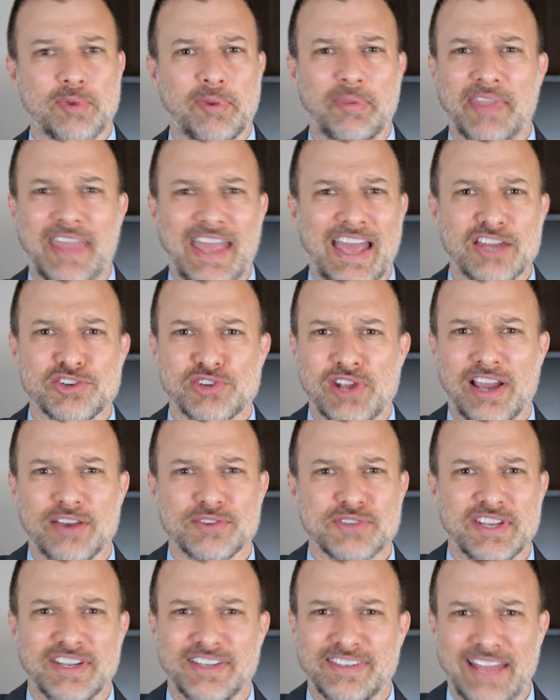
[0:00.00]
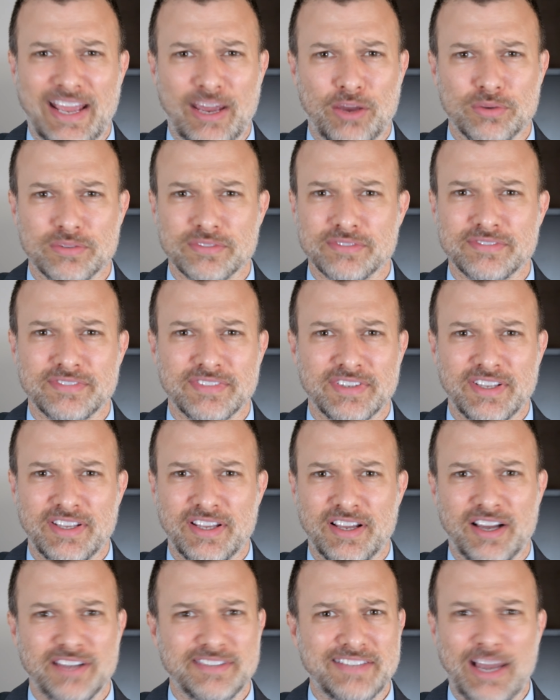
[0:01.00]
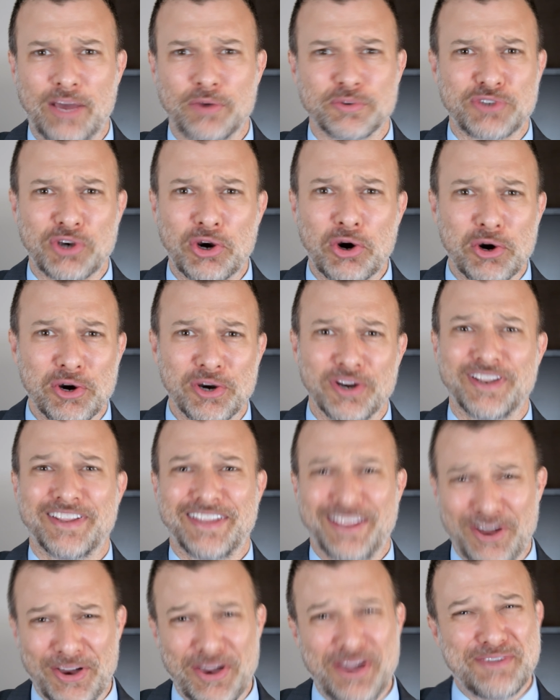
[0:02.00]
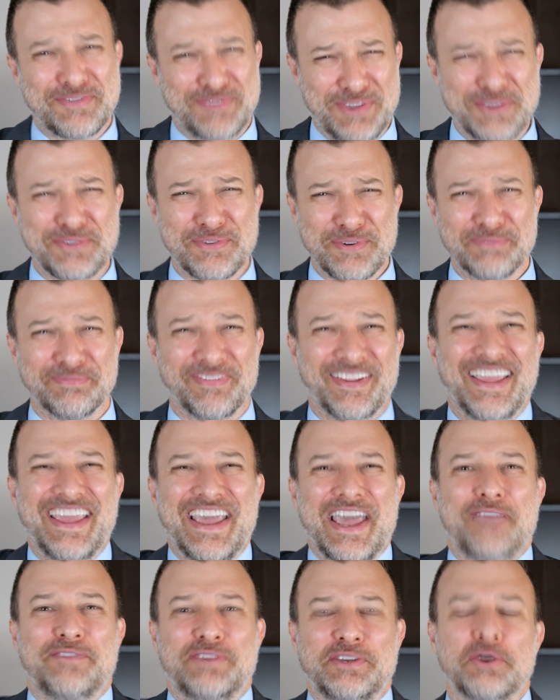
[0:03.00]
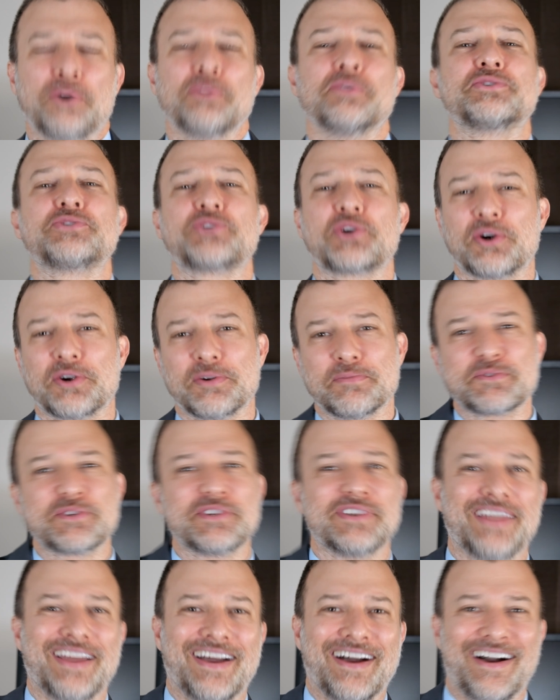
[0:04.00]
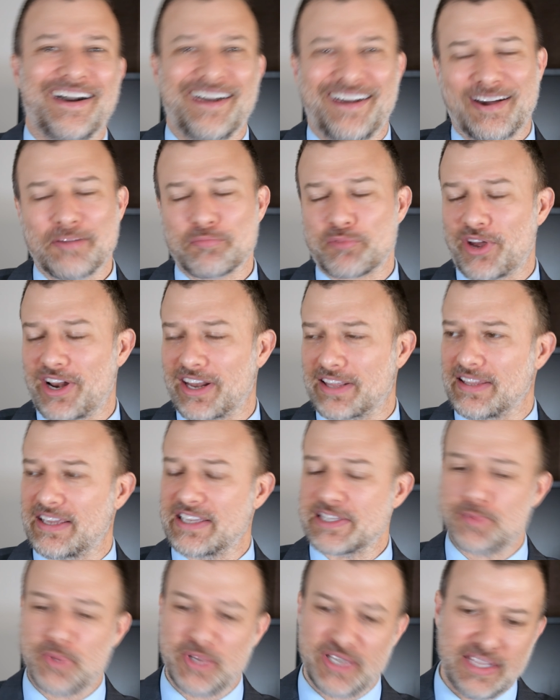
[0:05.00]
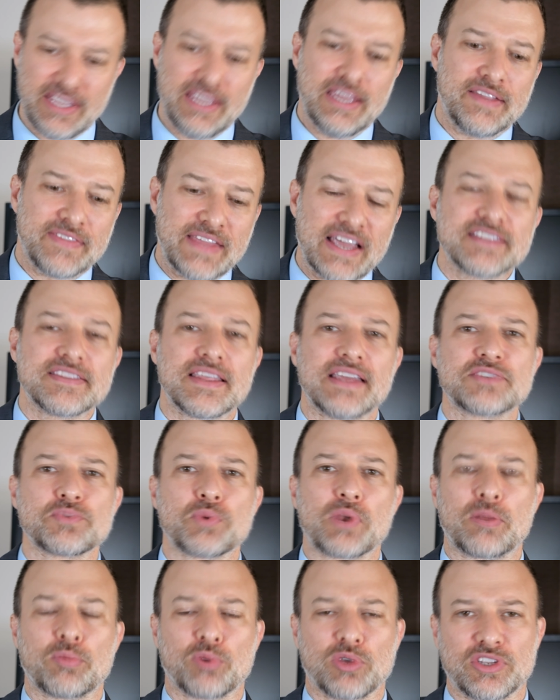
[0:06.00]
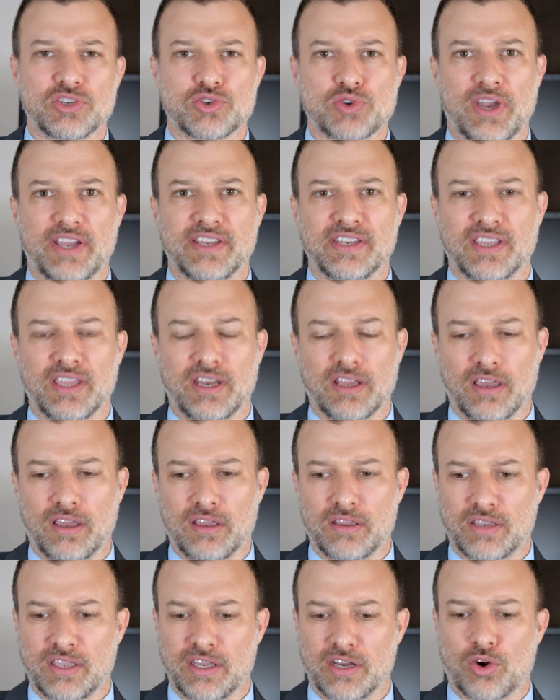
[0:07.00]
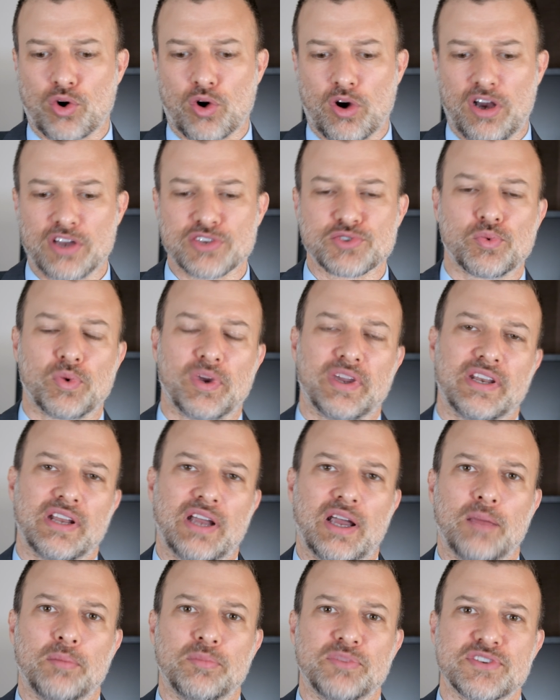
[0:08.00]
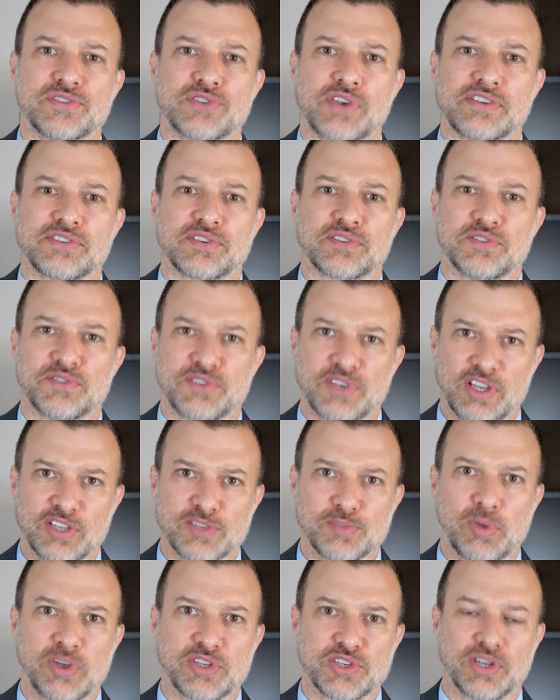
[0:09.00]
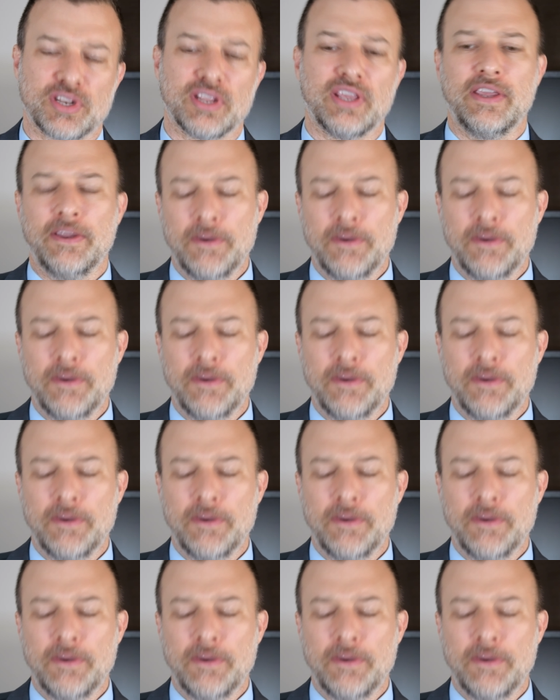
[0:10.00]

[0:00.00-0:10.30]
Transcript: Maybe the cash cows had a downturn, if you know those terms on product lines. But that's what I'm really trying to get across when I'm discussing the sales budget.